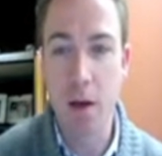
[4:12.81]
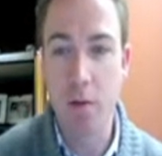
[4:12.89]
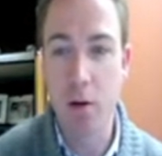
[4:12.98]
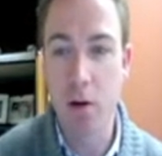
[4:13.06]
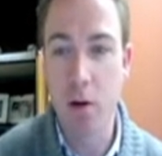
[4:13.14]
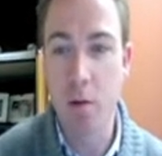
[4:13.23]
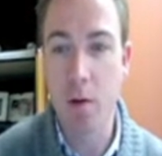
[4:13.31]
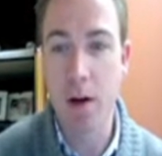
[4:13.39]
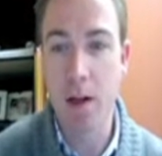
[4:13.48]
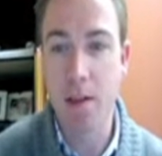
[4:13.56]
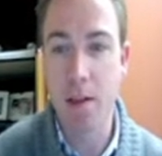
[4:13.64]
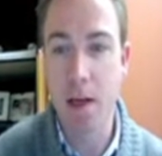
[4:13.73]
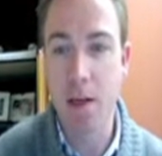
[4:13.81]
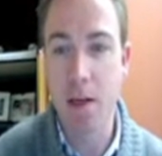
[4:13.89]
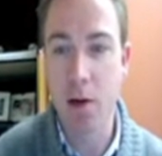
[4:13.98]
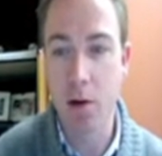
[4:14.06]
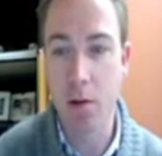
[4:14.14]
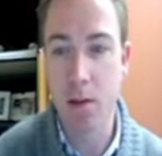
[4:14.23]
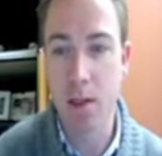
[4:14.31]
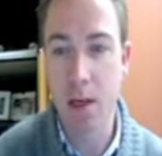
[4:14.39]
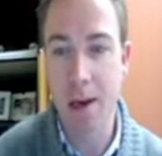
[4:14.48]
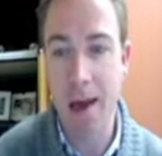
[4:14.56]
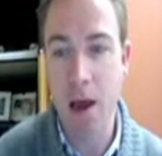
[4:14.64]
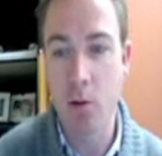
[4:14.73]
If you look on the right hand side here, you'll see
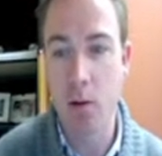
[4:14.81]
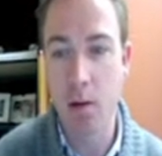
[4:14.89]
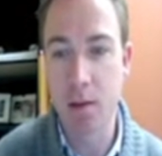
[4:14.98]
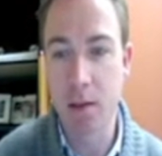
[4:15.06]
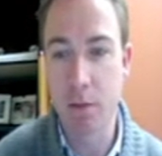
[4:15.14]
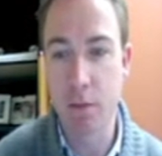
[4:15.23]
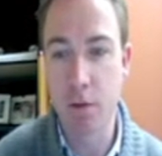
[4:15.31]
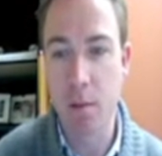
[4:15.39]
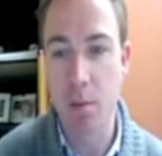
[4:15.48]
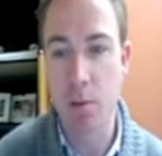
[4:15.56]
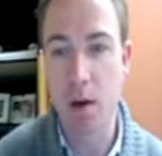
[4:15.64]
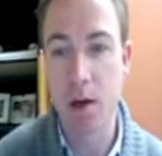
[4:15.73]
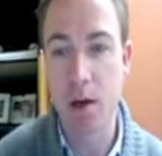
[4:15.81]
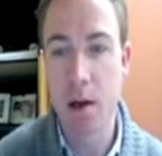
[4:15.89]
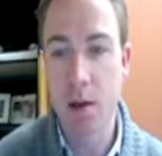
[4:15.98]
now and you'll see February.